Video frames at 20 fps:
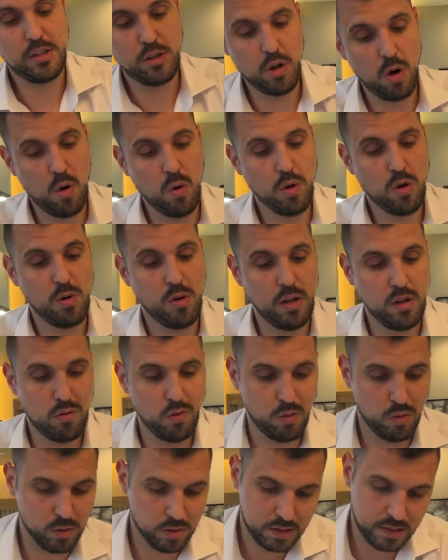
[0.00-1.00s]
So you need
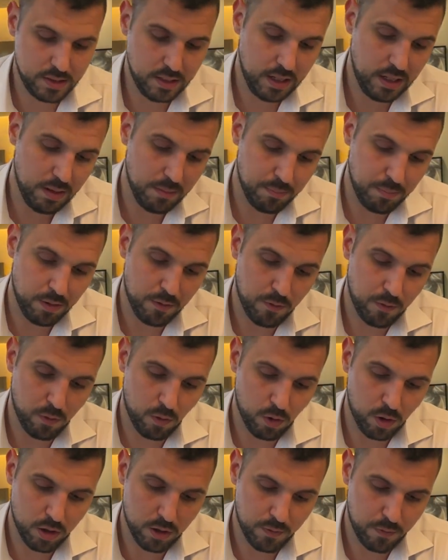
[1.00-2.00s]
to see
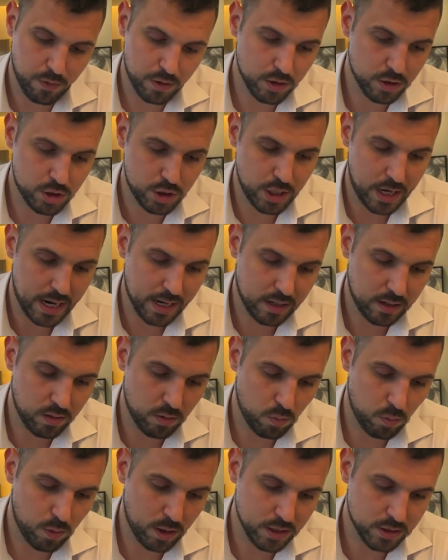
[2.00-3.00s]
before the first check
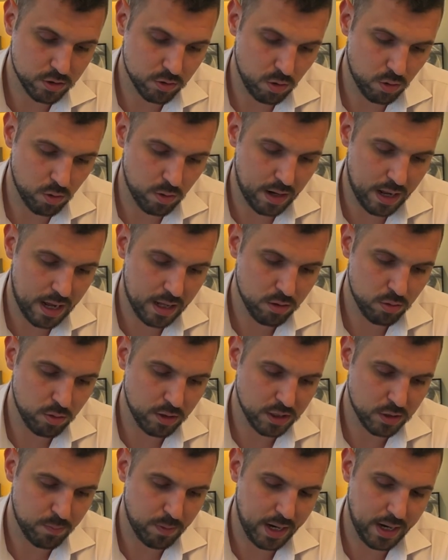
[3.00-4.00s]
what's going on, to
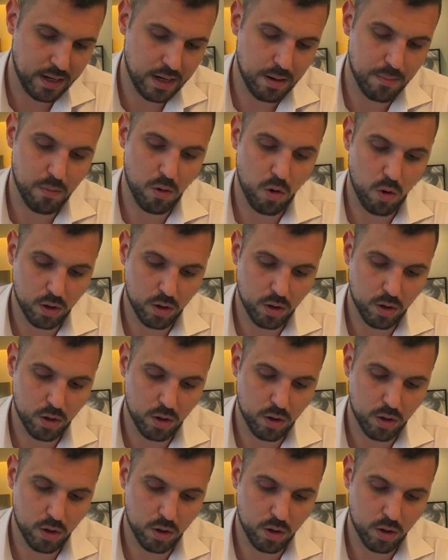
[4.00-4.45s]
explain them,